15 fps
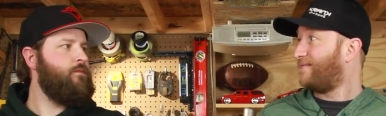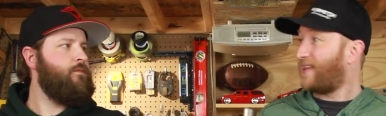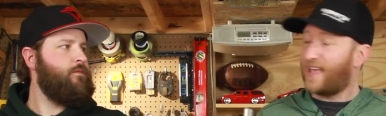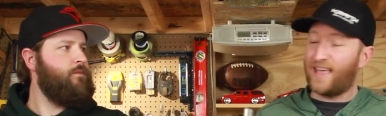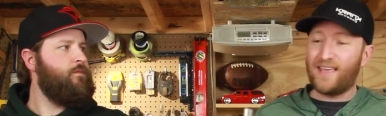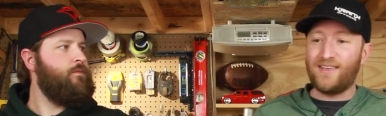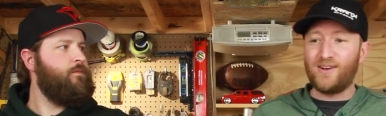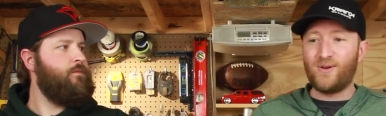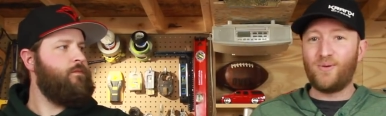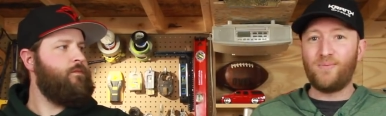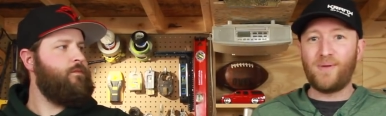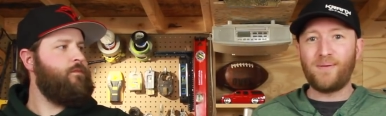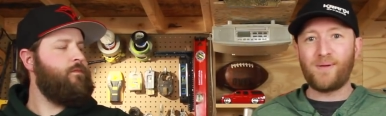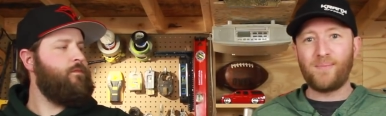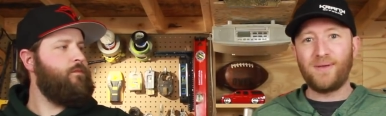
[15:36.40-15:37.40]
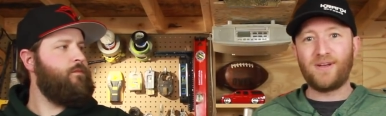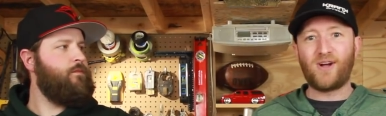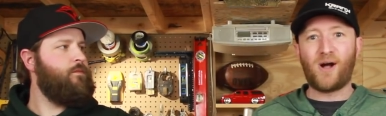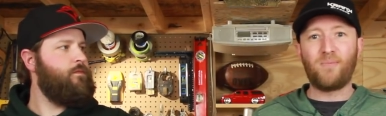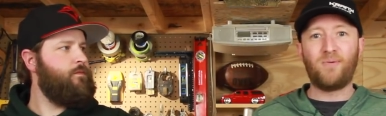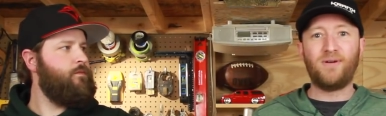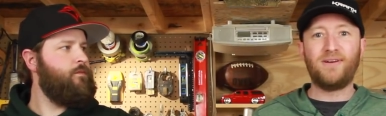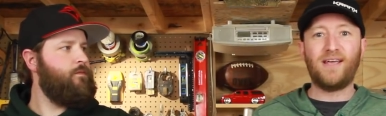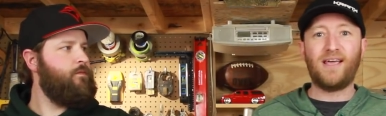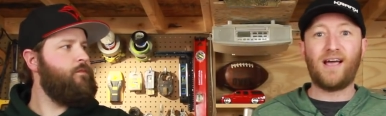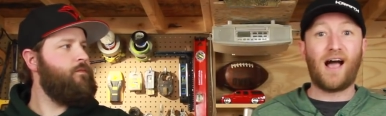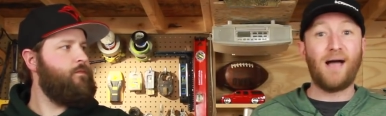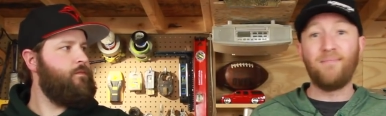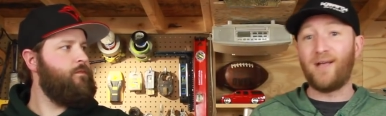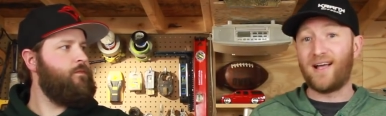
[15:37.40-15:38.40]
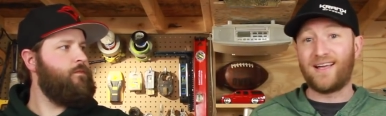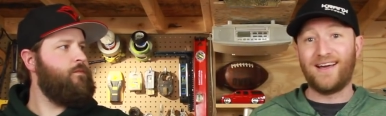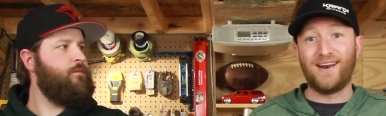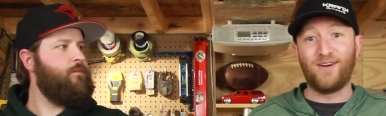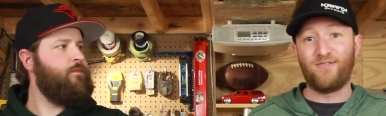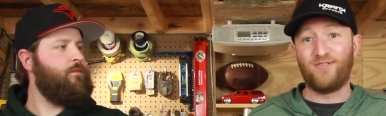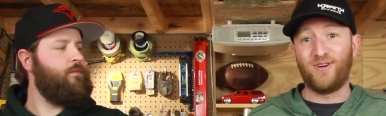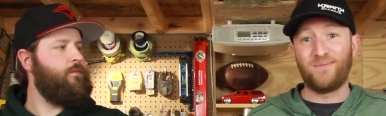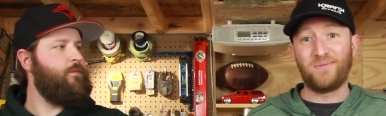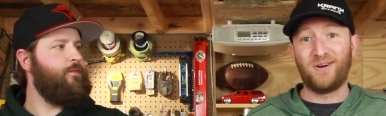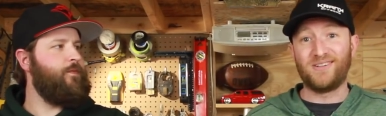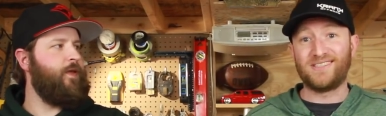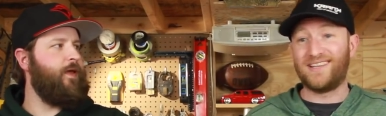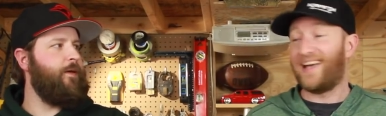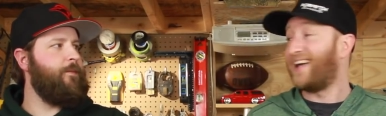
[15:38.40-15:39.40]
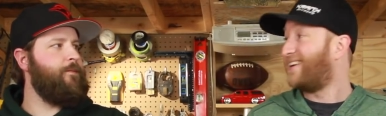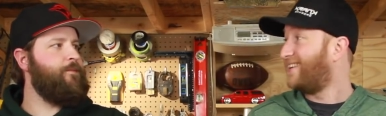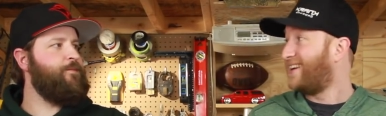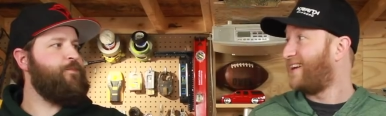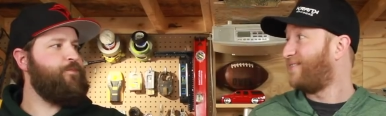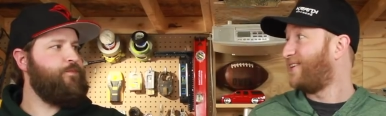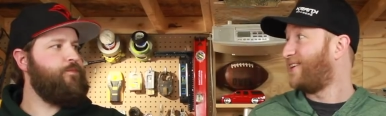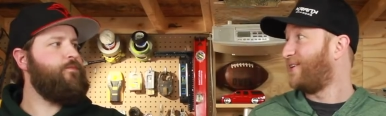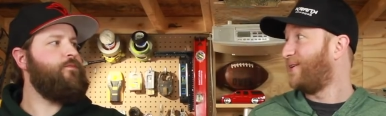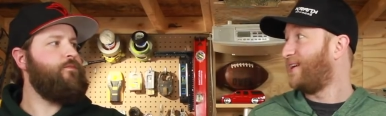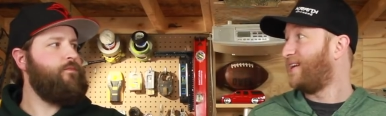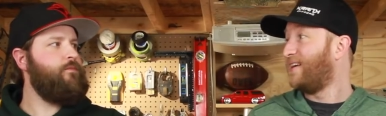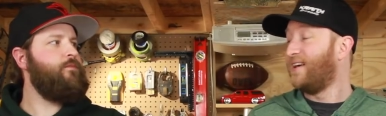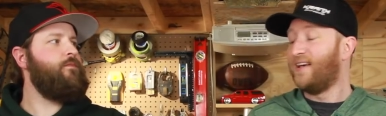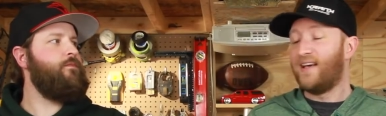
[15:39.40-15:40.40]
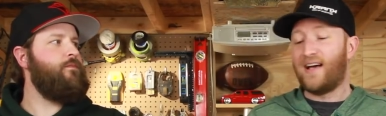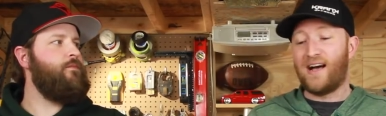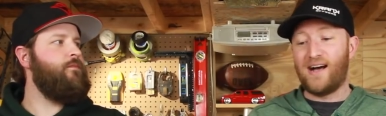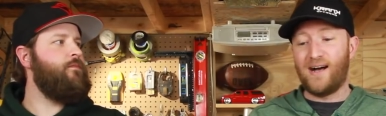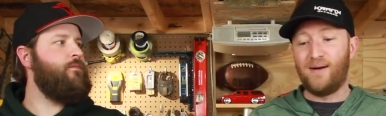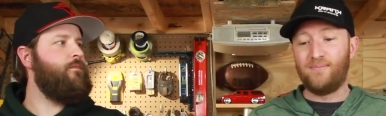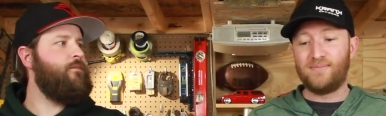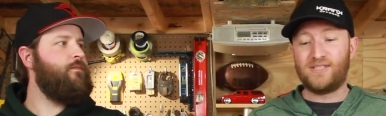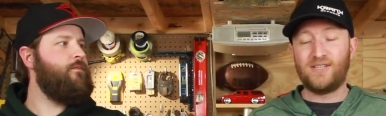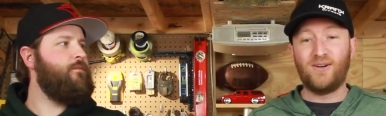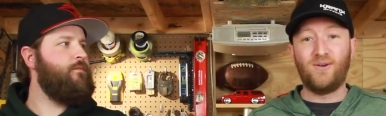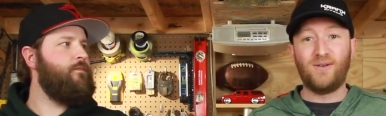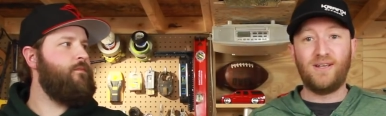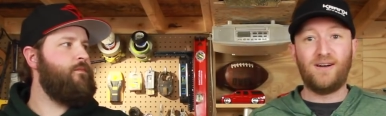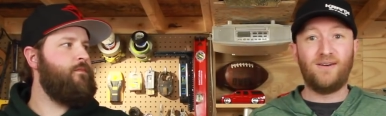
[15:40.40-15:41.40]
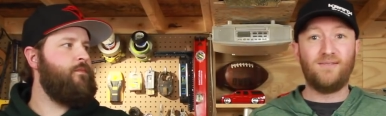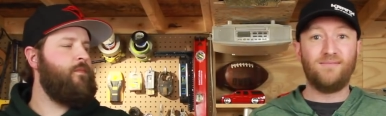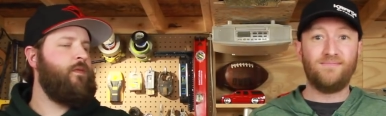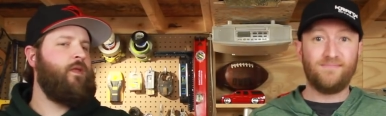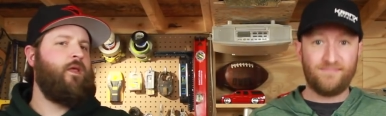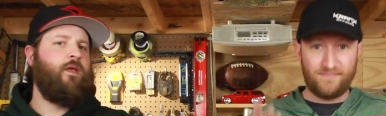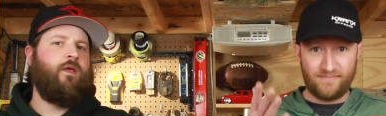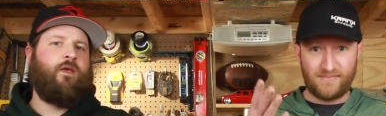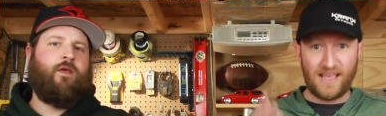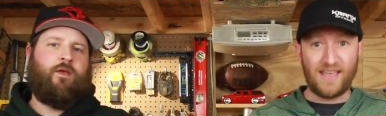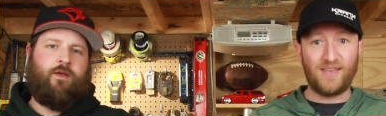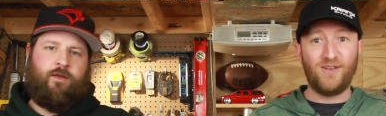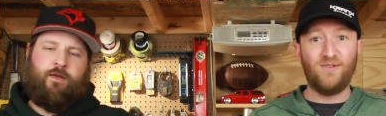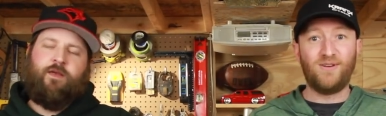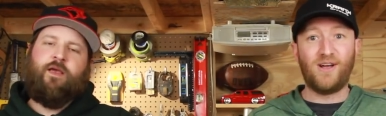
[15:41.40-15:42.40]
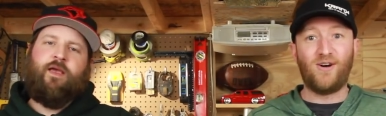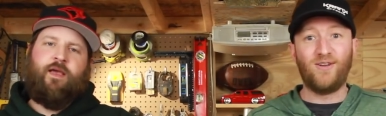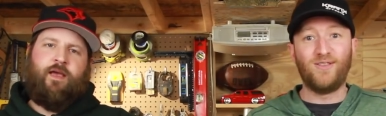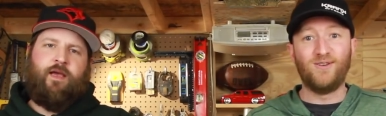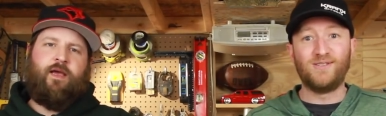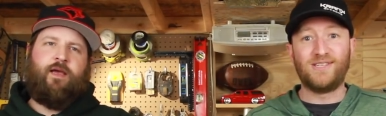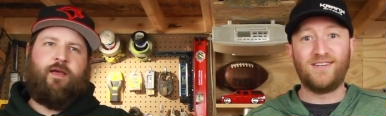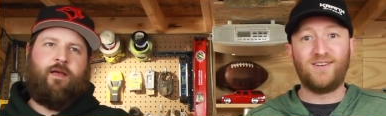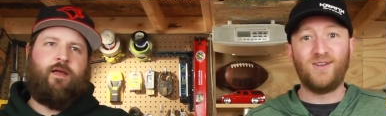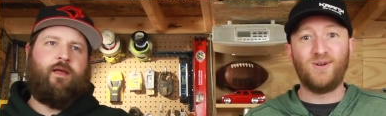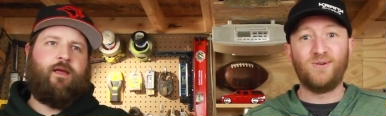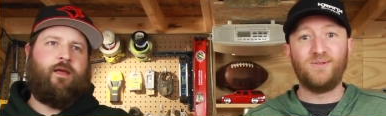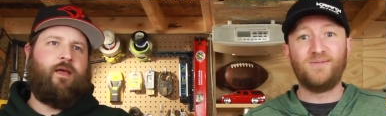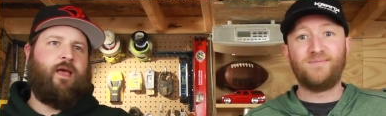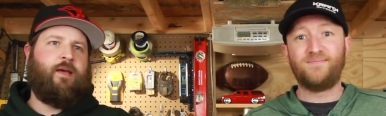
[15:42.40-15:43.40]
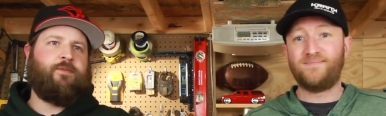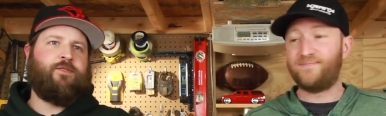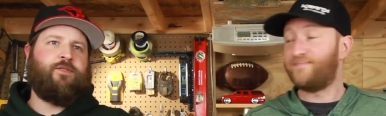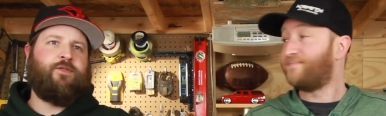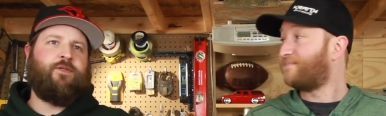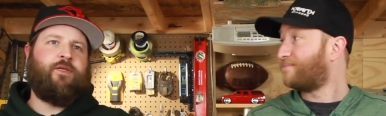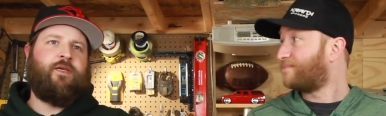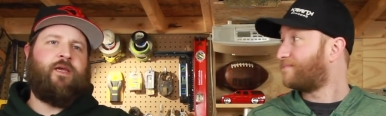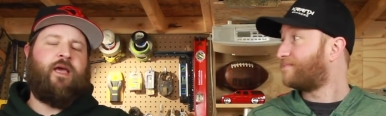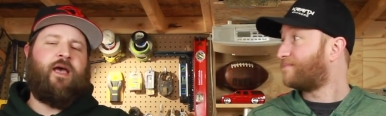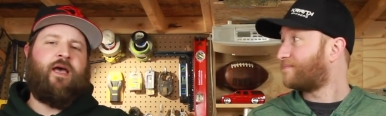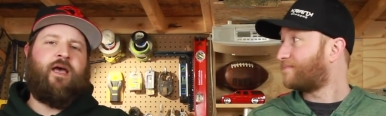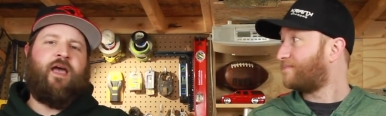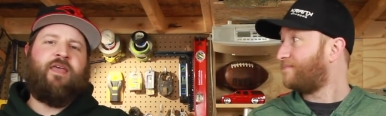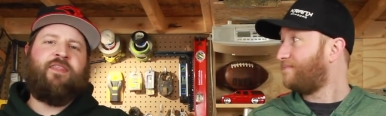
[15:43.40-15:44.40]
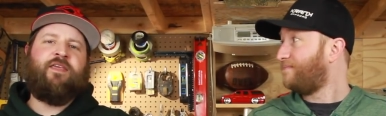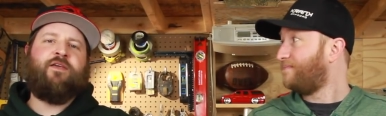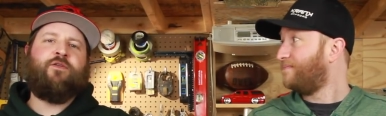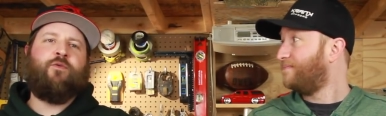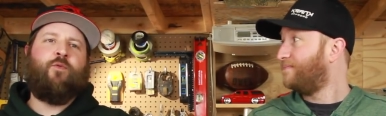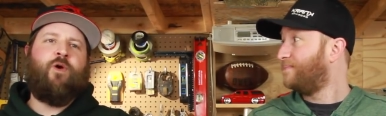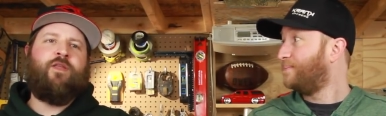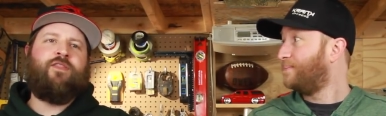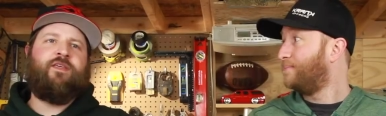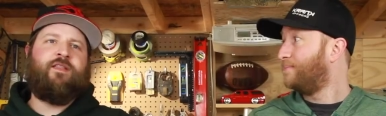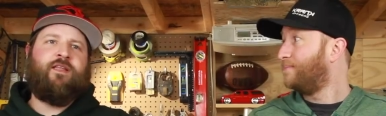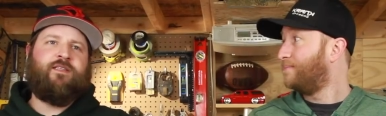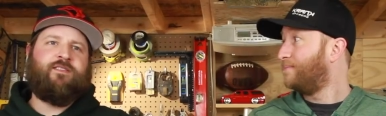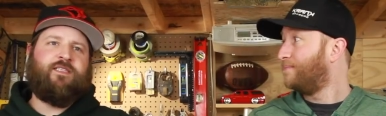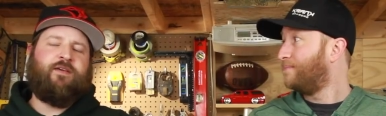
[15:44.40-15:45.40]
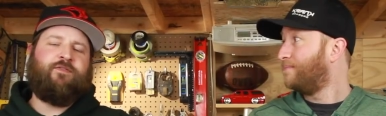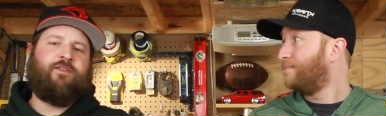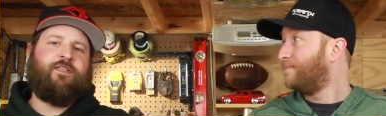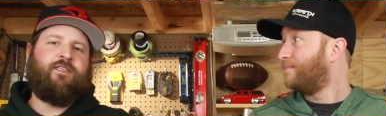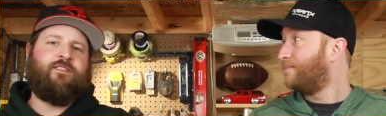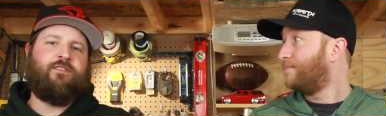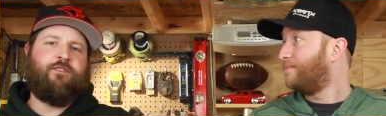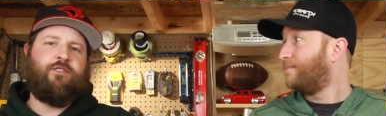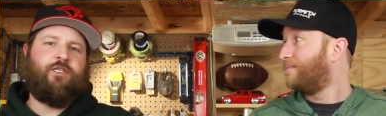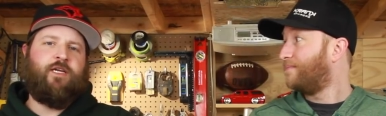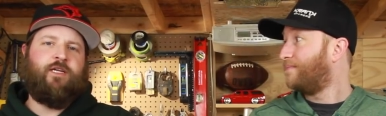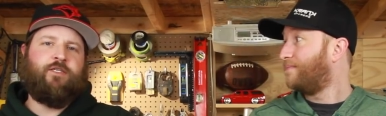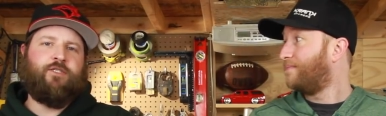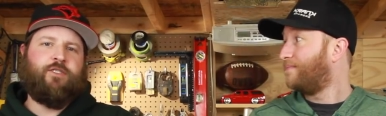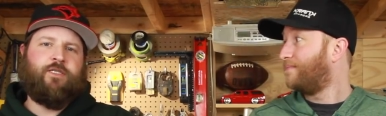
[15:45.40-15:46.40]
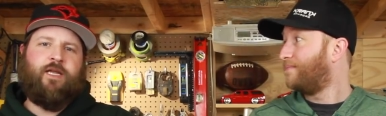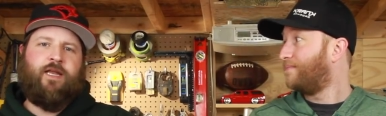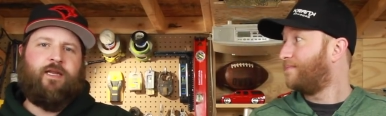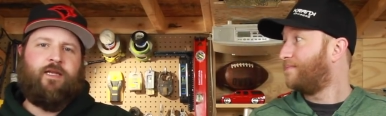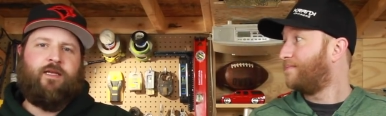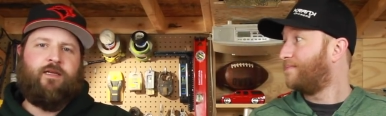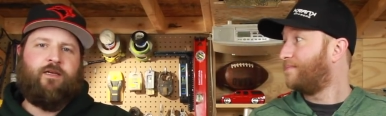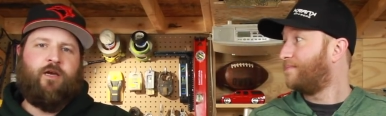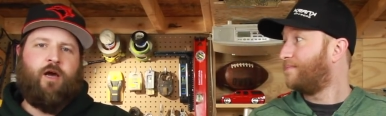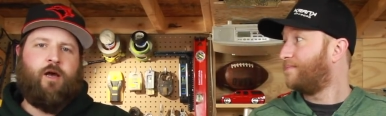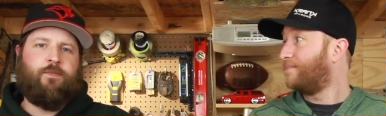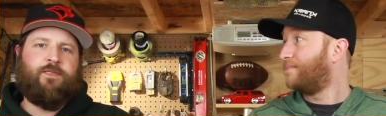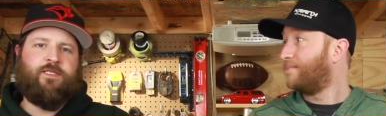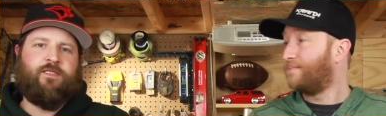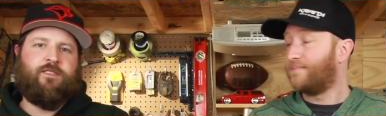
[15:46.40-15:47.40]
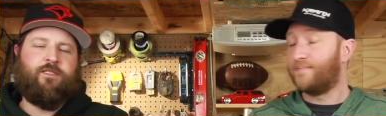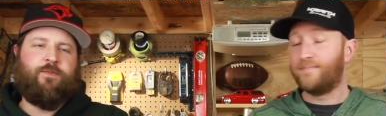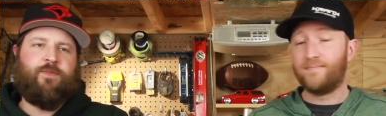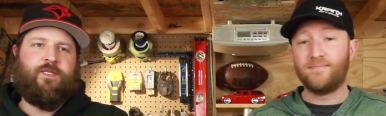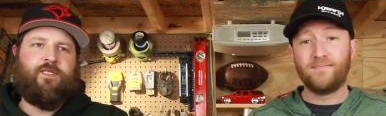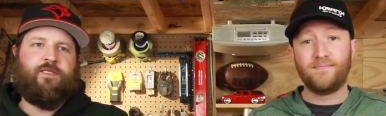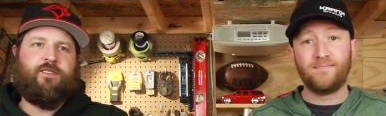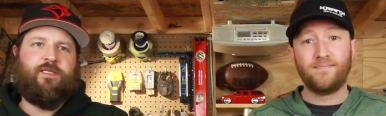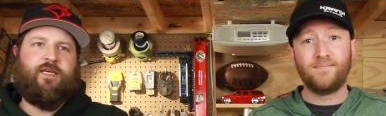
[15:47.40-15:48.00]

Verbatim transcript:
Speaker 1: hey, you know, maybe I'll be a cop one day. I'm not cut out for a person. Yeah. I could never do it. Um, so, you know,
Speaker 2: thank you to all those that do. Absolutely. Uh, I think one thing that definitely needs to change in any cop system is